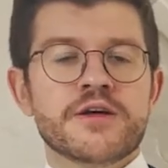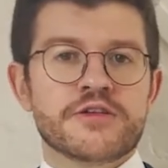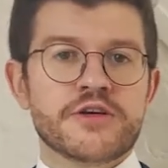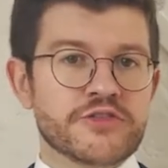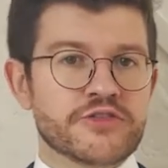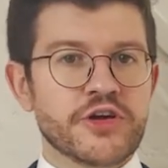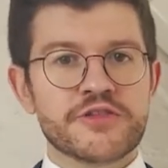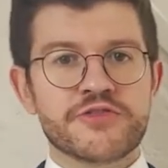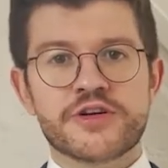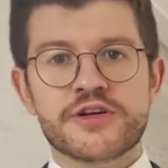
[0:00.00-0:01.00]
The
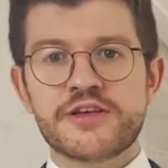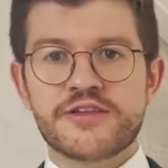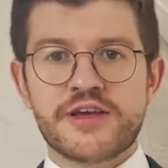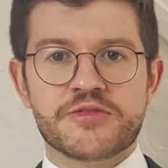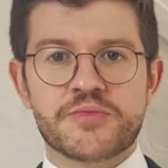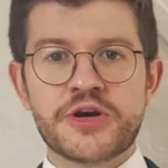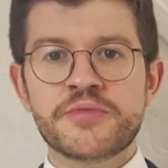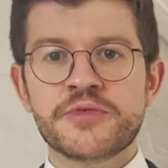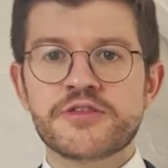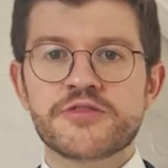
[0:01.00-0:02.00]
result for this
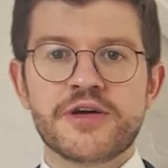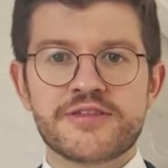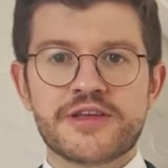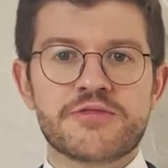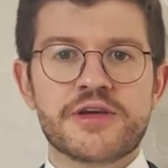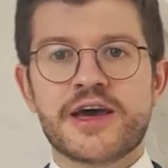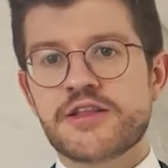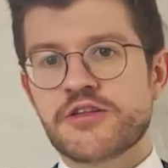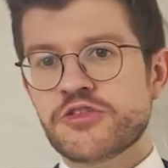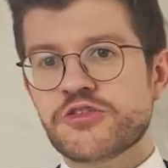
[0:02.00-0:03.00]
experiment was that we
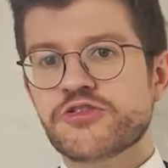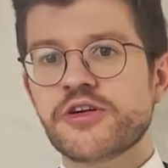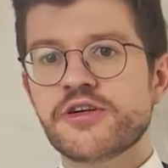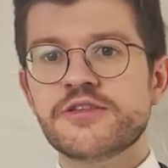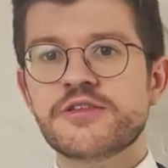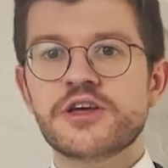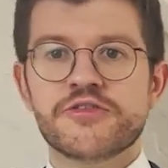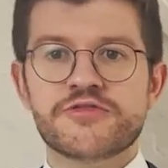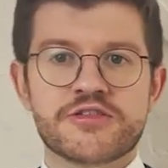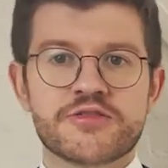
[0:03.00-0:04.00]
had an uncertainty
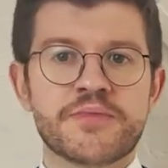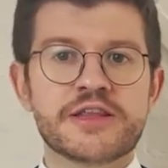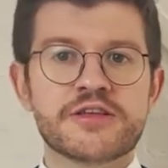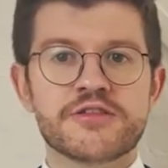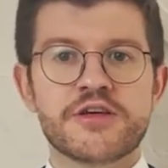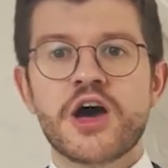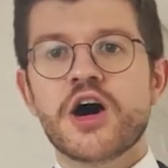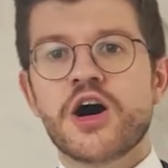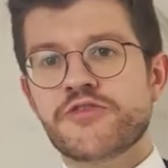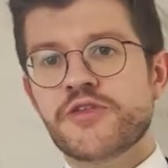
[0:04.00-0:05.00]
of this method
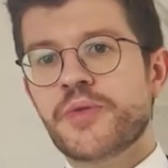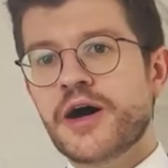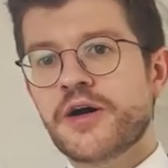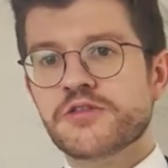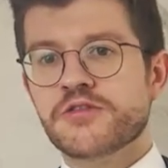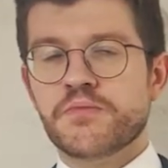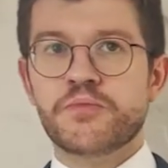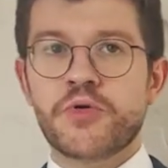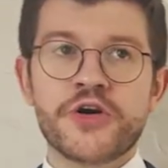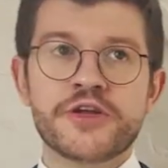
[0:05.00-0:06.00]
of about
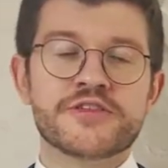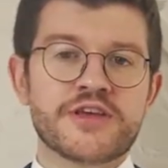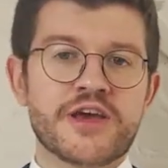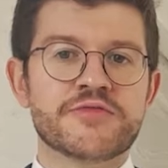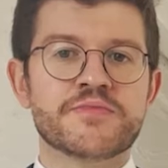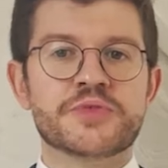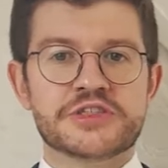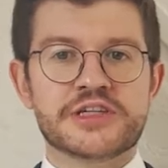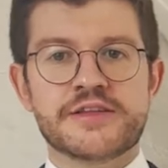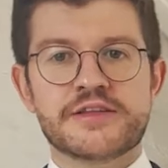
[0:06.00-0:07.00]

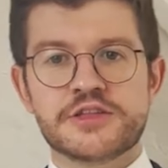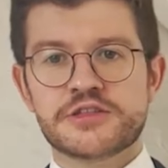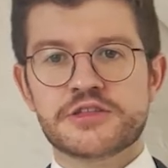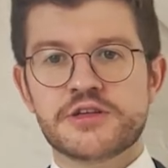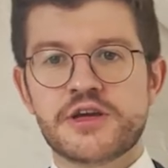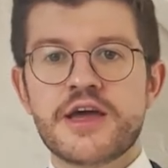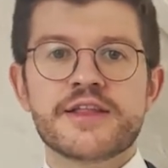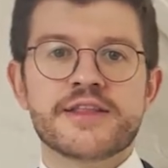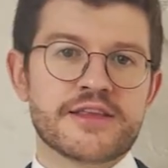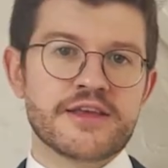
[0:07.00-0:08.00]
0.7%.
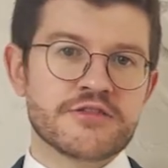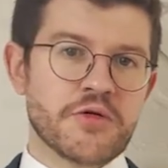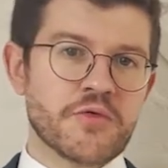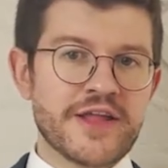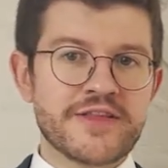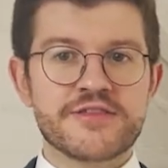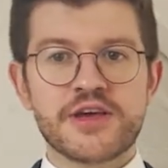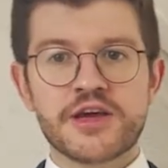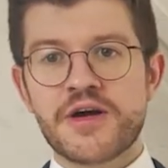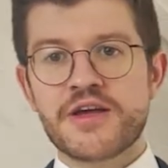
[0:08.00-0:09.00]
That is the 1
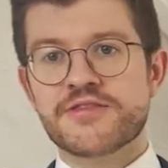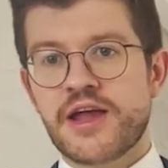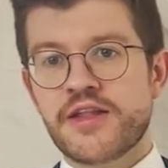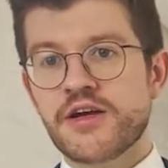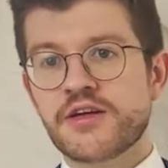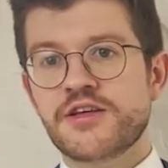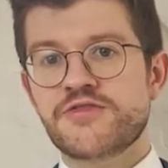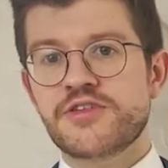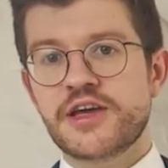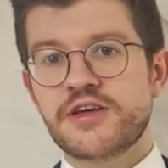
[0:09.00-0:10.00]
sigma standard
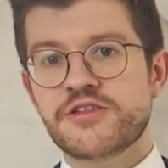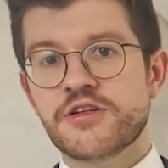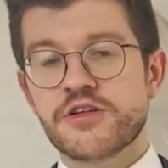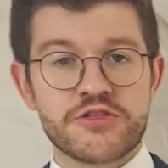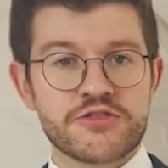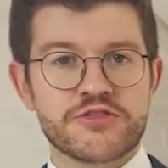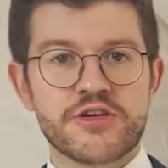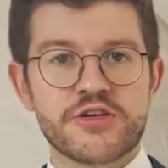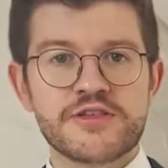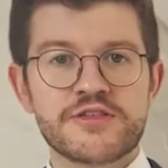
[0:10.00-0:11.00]
deviation
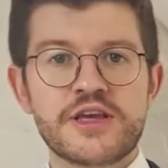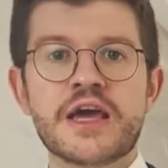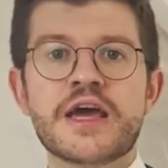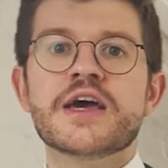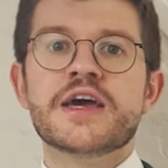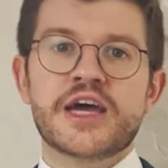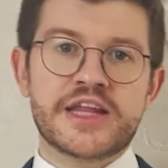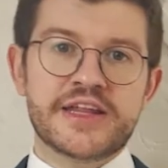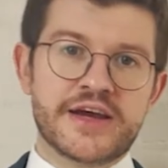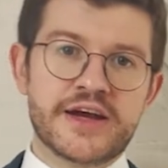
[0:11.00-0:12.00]
uncertainty
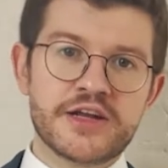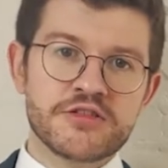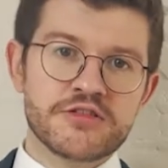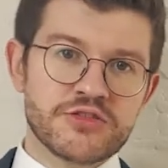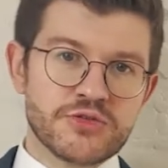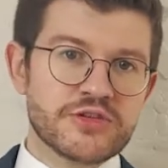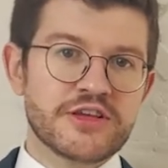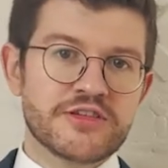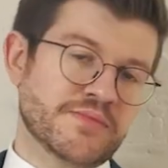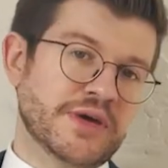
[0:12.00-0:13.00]
inherent to
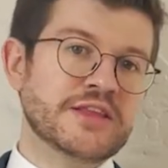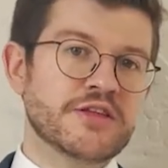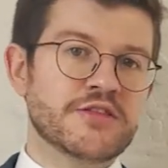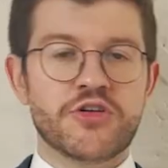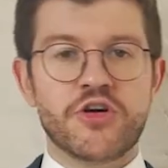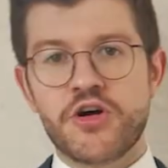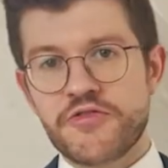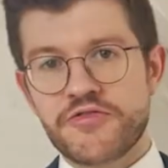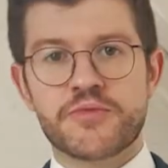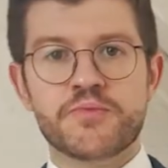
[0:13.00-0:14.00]
this method
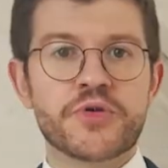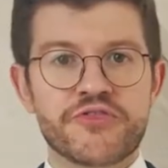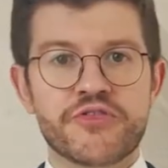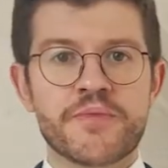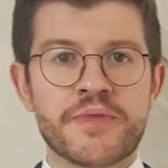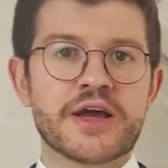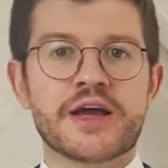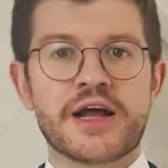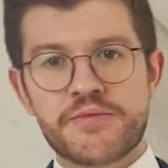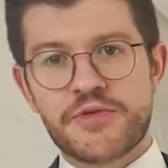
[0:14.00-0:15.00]
of performing a
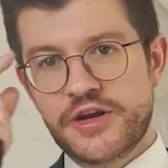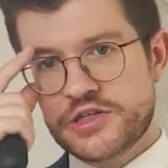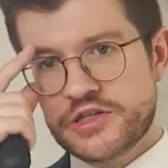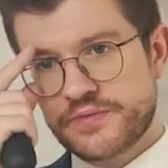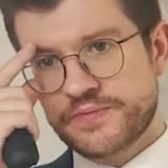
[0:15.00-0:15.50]
calibration.